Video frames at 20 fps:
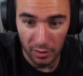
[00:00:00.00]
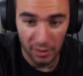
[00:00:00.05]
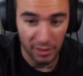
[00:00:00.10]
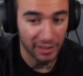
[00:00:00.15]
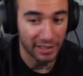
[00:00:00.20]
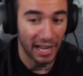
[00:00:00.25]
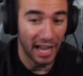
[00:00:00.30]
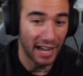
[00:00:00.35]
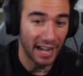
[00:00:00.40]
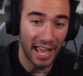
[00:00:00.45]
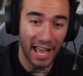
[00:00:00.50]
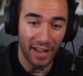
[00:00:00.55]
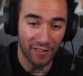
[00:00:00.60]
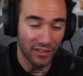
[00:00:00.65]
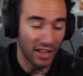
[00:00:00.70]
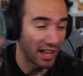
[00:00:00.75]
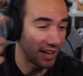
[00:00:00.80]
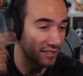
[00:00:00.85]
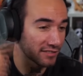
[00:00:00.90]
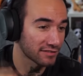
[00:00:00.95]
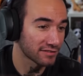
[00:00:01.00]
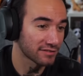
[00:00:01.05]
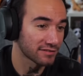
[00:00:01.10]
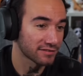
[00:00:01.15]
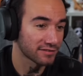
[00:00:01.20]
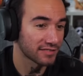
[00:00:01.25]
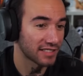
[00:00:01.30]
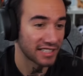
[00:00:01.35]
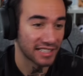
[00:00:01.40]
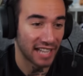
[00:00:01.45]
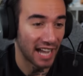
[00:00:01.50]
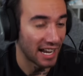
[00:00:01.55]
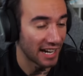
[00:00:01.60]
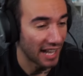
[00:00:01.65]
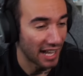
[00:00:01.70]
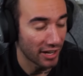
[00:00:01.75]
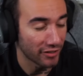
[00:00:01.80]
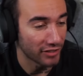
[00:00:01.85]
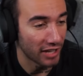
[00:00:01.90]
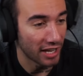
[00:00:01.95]
gotta have that. gotta
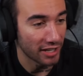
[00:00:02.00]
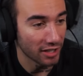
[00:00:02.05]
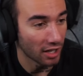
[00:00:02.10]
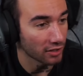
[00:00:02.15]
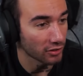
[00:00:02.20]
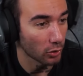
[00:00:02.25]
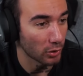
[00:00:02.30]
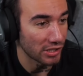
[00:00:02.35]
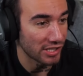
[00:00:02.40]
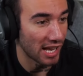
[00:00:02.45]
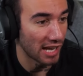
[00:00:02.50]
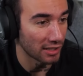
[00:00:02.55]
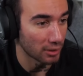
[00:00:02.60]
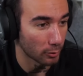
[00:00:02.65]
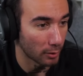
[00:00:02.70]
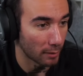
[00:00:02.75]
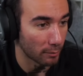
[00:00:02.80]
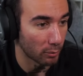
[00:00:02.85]
have that. Y'all know exactly what I'm